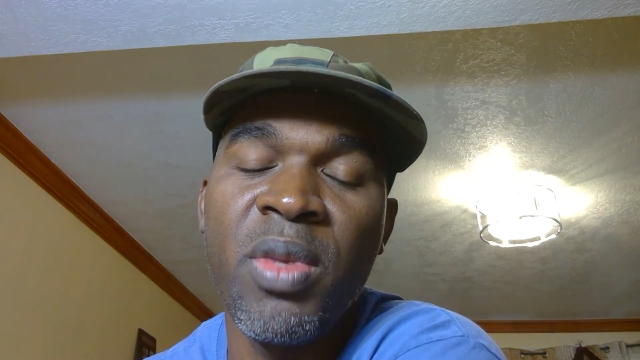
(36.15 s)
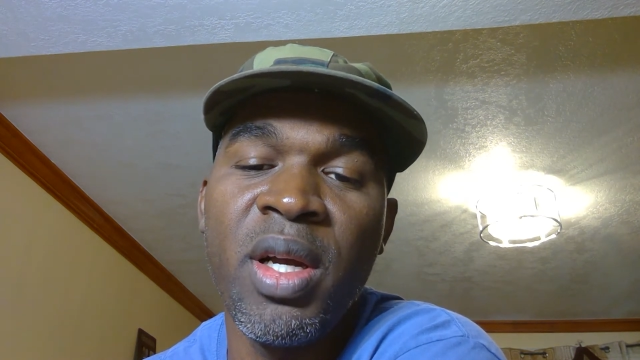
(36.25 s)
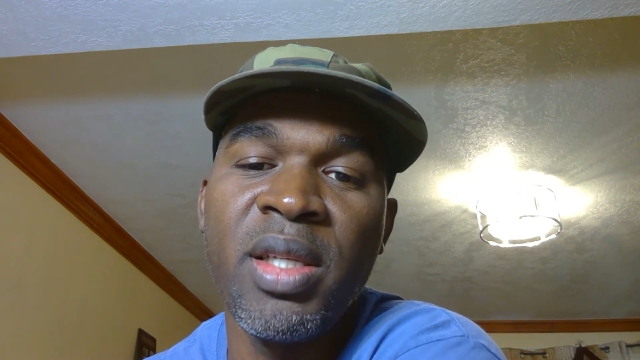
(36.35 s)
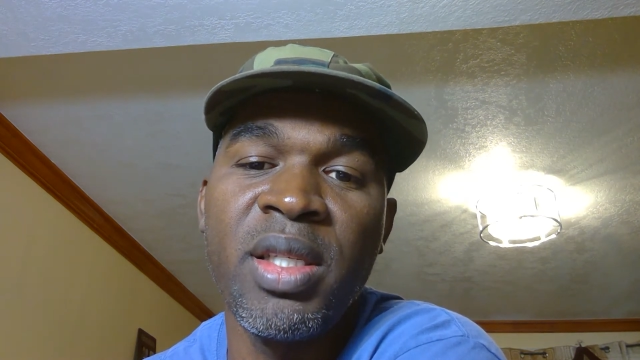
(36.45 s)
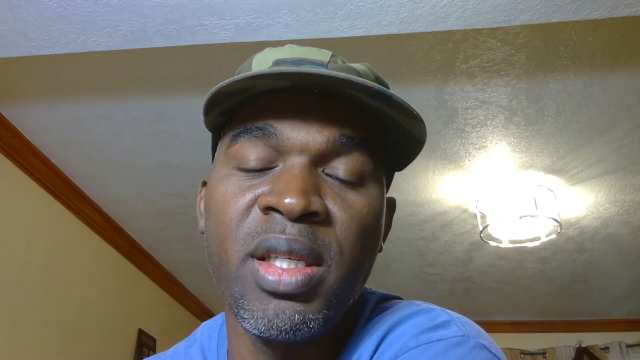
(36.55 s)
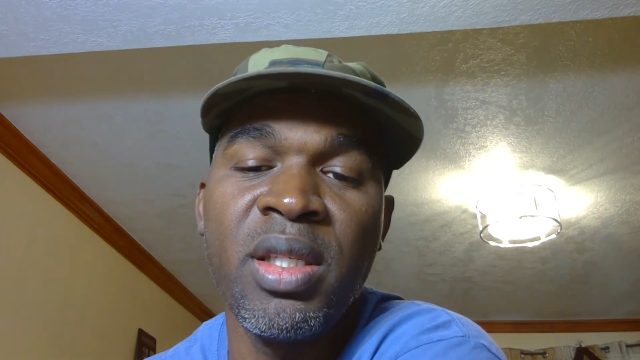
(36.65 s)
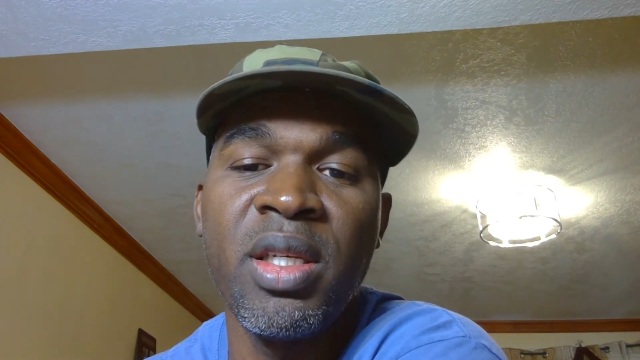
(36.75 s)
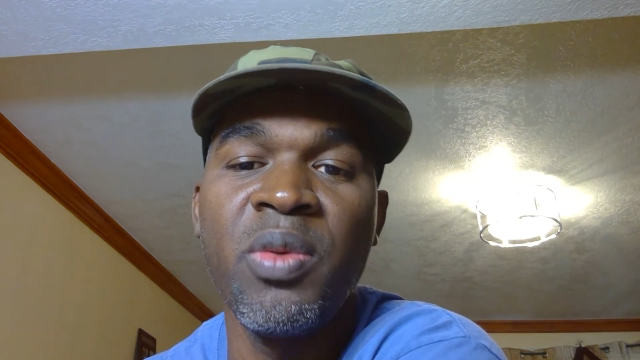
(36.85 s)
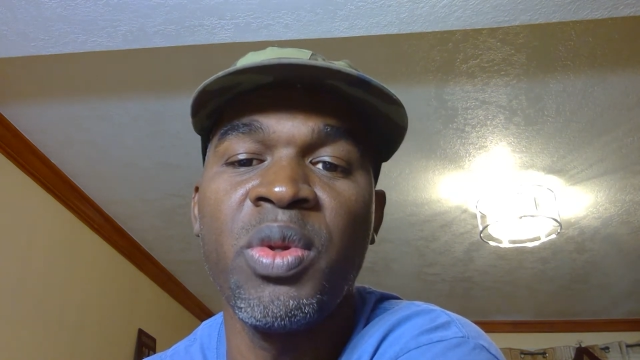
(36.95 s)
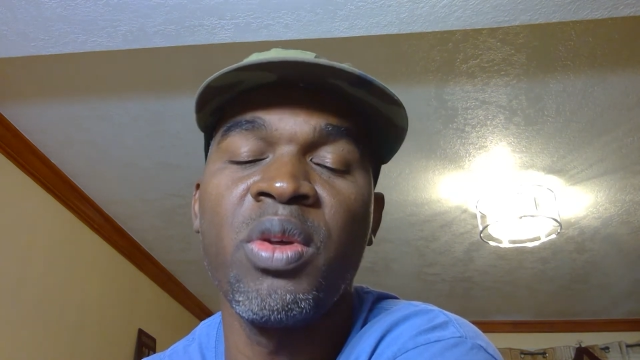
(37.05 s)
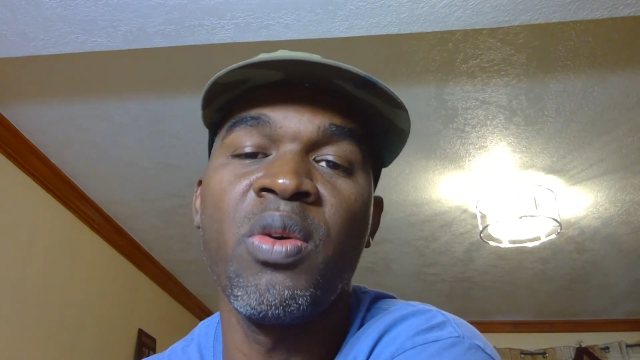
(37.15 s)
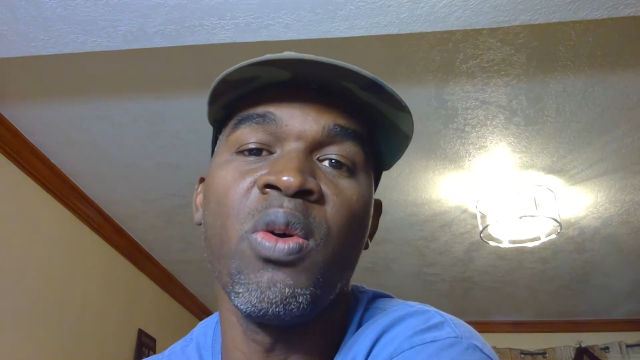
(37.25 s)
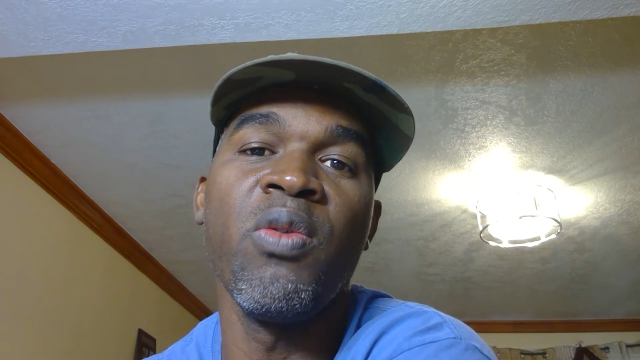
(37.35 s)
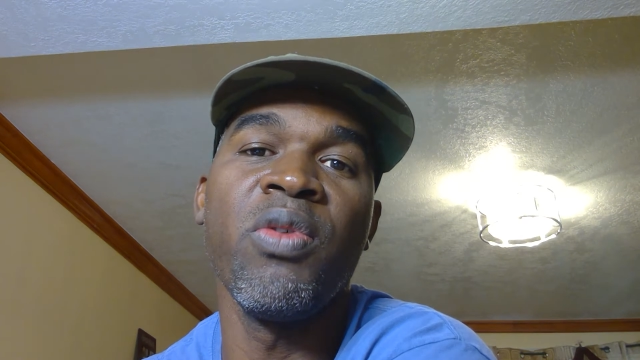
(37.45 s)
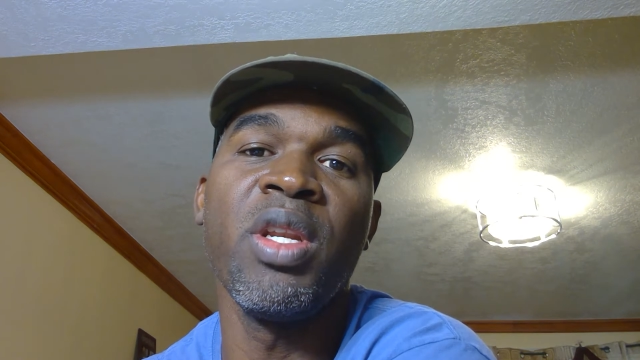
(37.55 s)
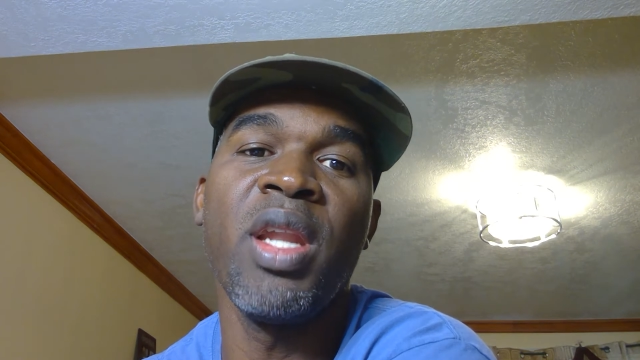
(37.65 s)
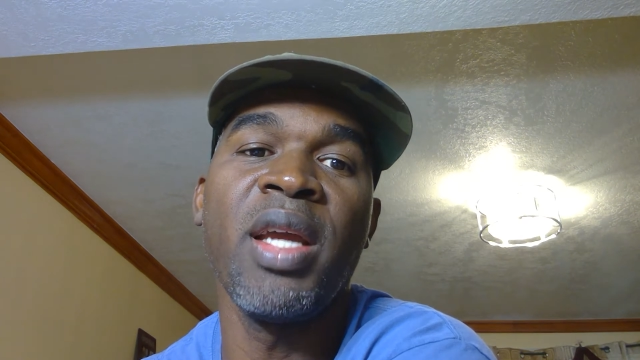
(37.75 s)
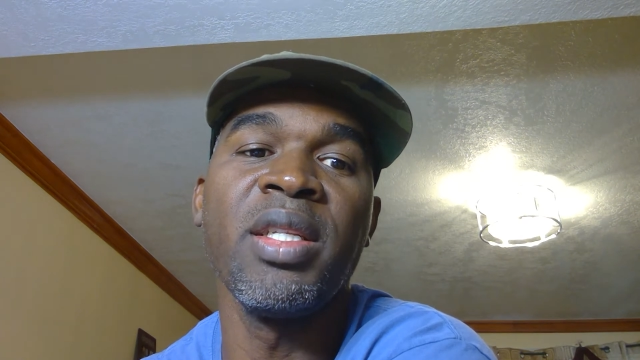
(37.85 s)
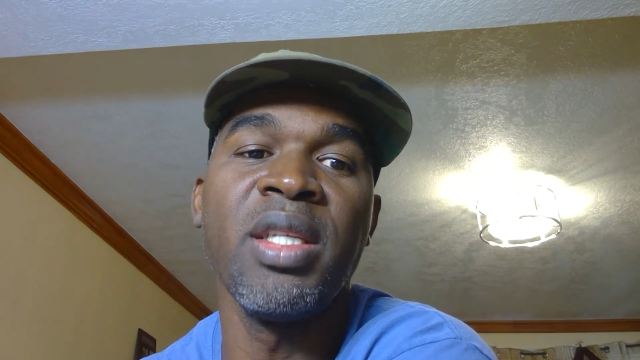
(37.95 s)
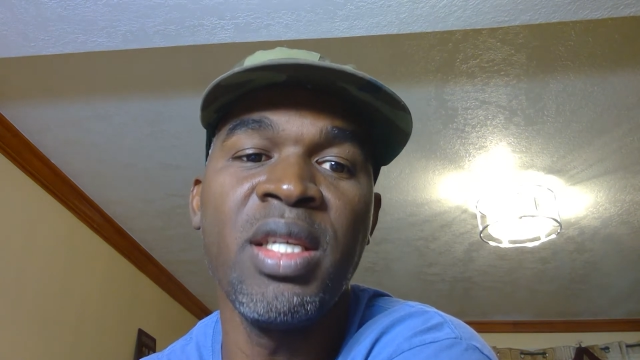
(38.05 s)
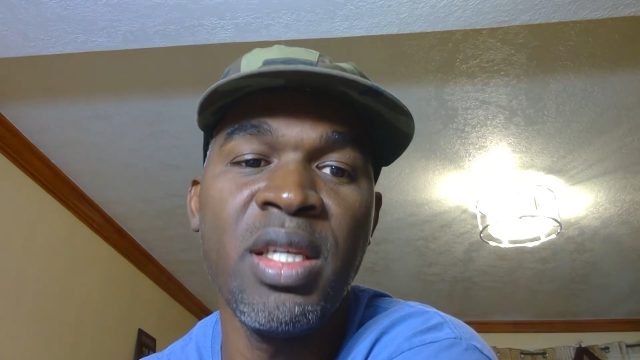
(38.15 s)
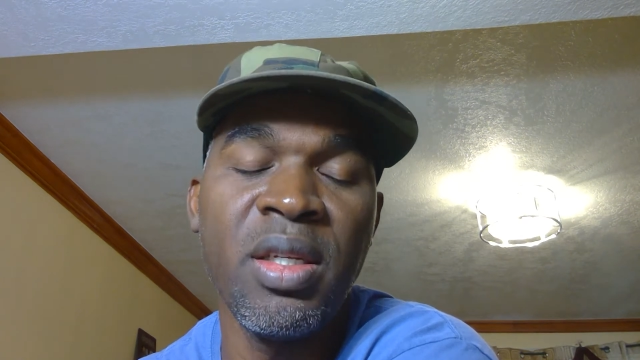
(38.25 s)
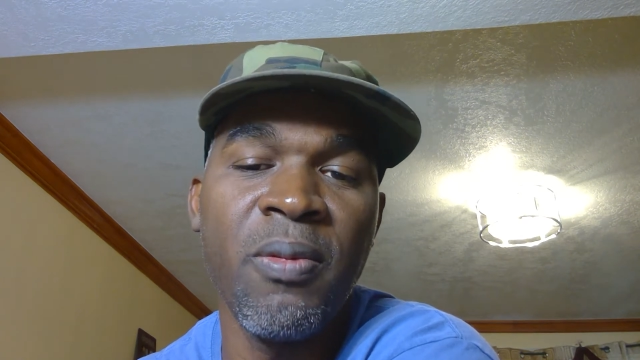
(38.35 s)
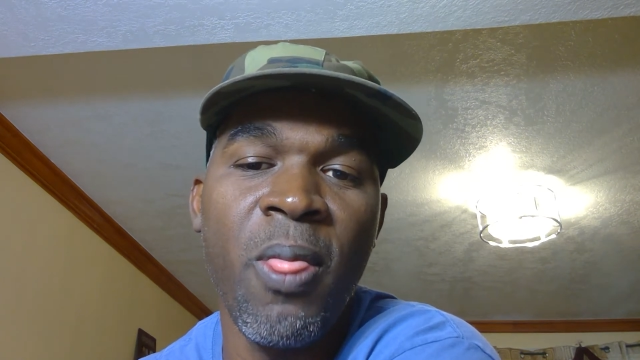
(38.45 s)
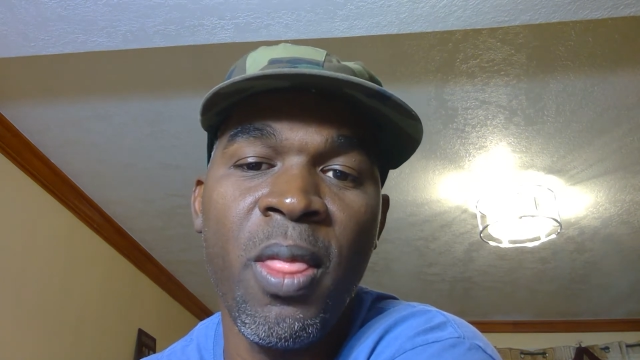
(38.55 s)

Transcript: assisting with COVID-19.